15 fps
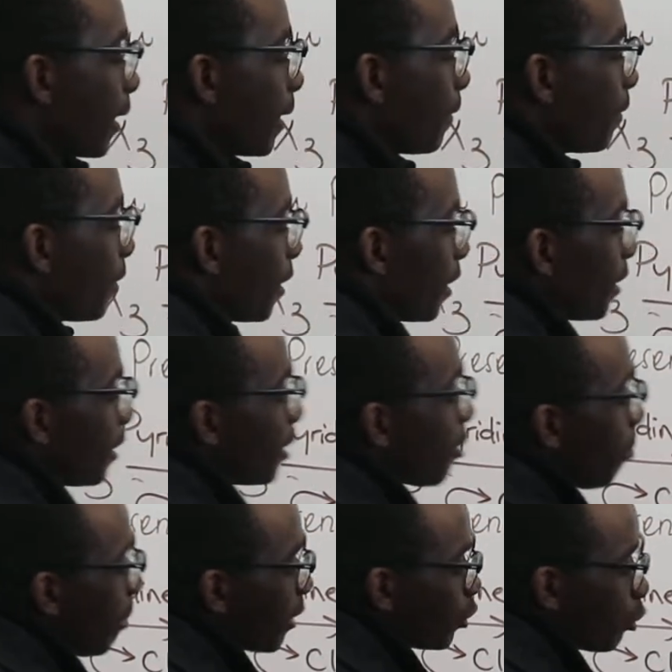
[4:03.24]
and then
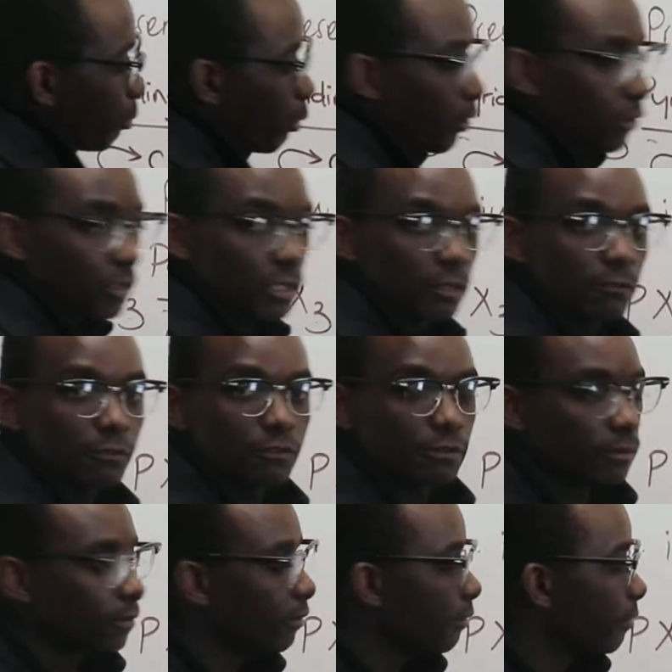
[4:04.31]
the partial positive,
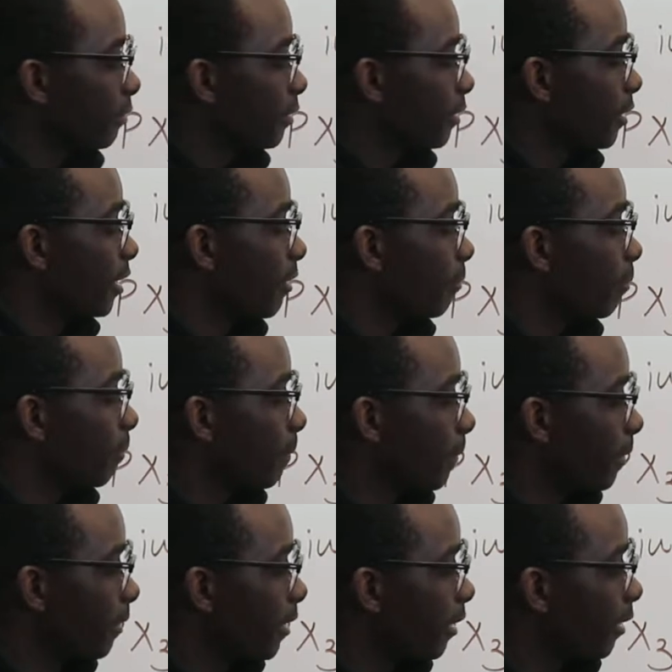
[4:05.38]
the
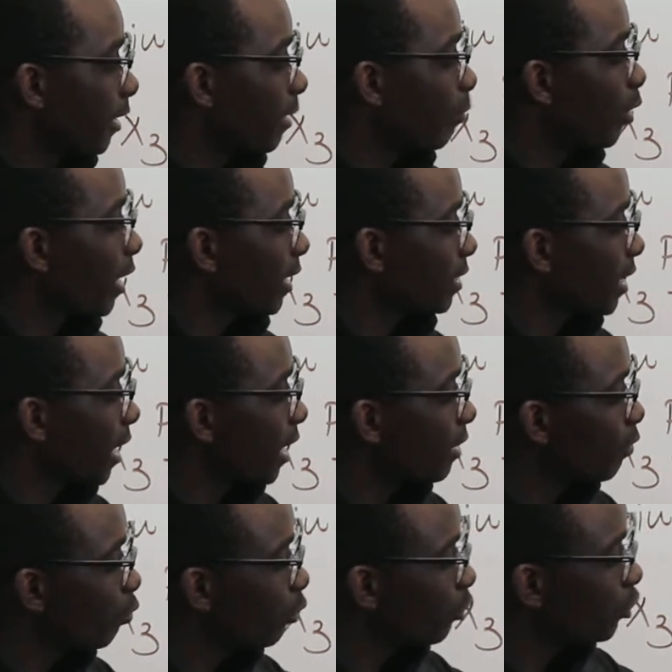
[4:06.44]

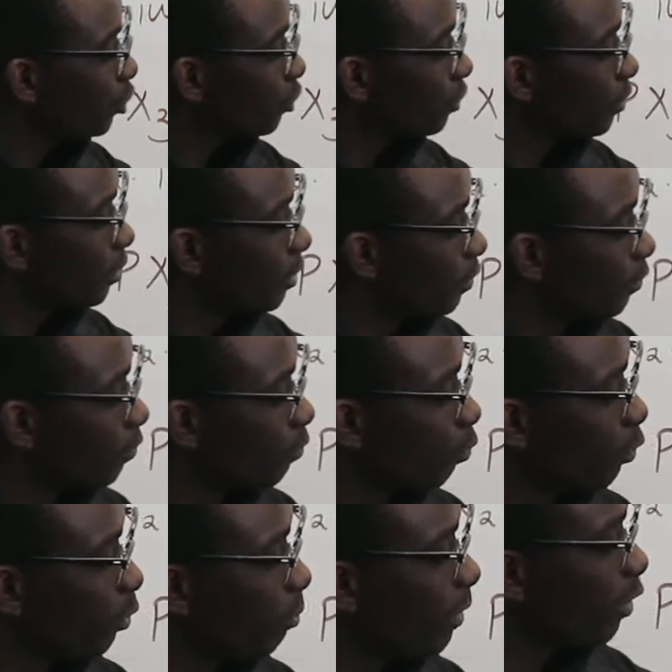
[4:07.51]
carbocation will
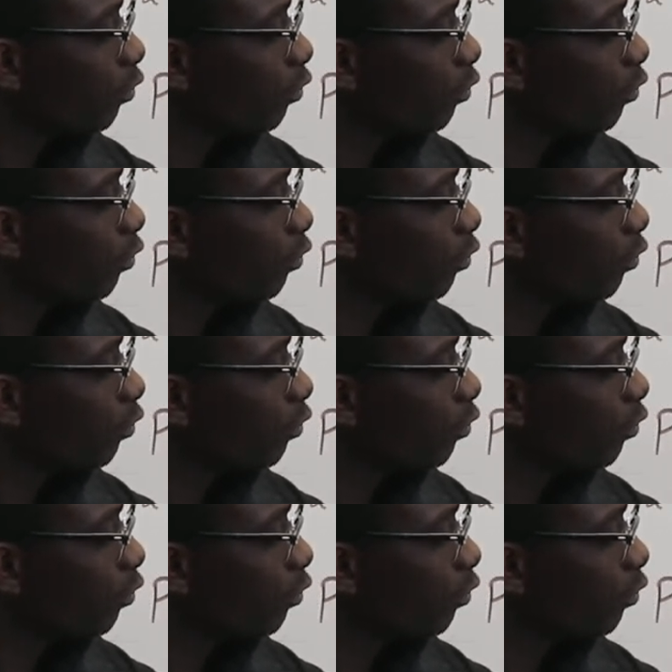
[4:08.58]
be